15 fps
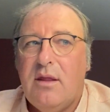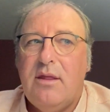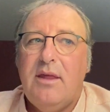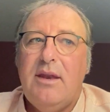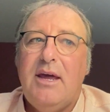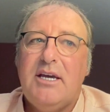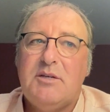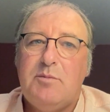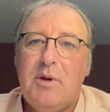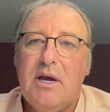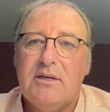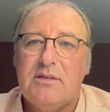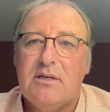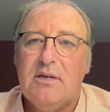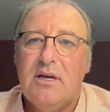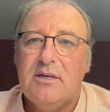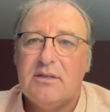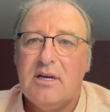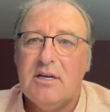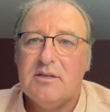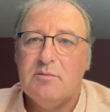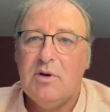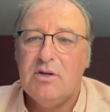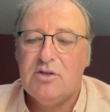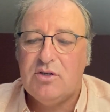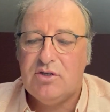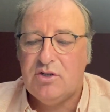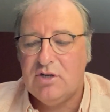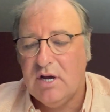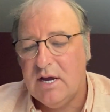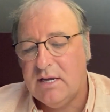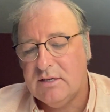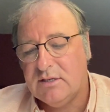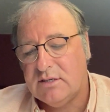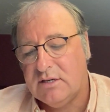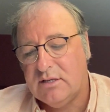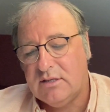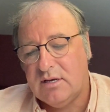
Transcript: the next person has got as much chance